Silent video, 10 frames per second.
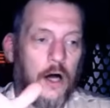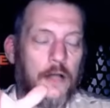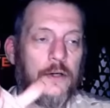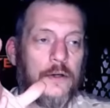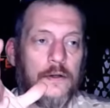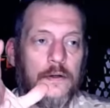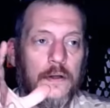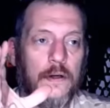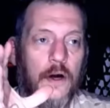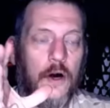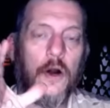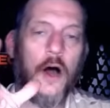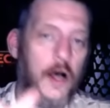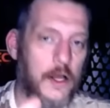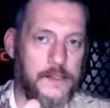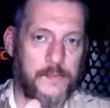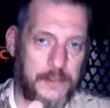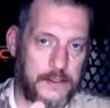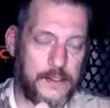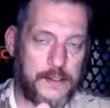Under her
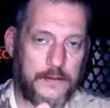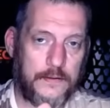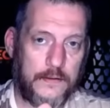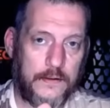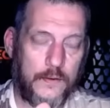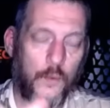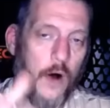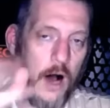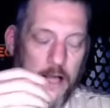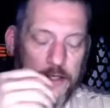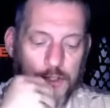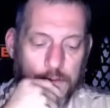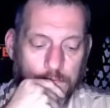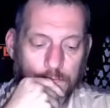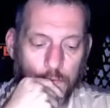husband's watch,